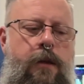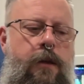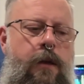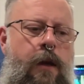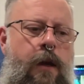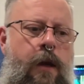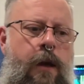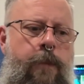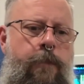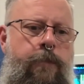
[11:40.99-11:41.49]

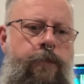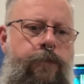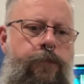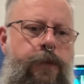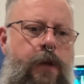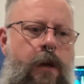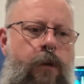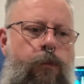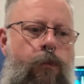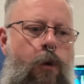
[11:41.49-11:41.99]

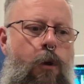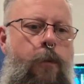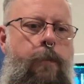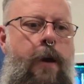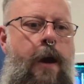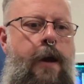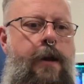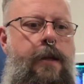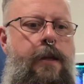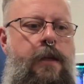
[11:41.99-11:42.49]
a
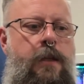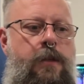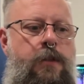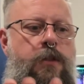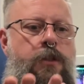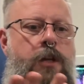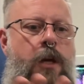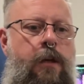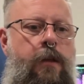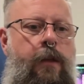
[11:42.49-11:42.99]
robot is
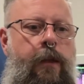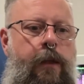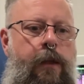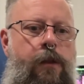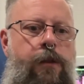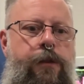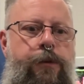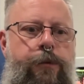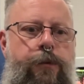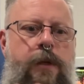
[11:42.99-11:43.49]
juggling
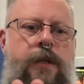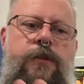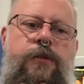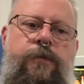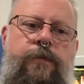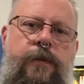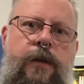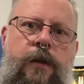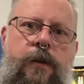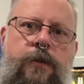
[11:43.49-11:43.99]
3
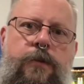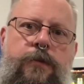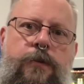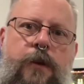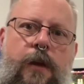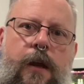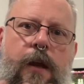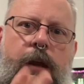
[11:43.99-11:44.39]
spheres,